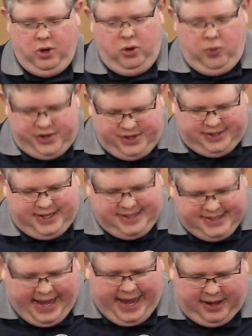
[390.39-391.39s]
which is
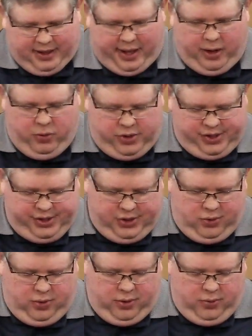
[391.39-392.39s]
exactly what
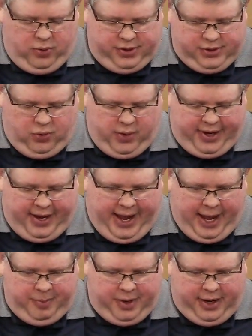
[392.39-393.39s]
is going to
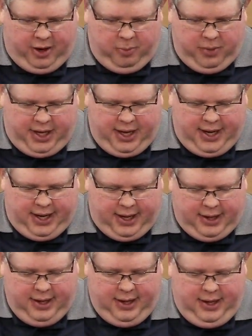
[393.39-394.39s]
happen here beginning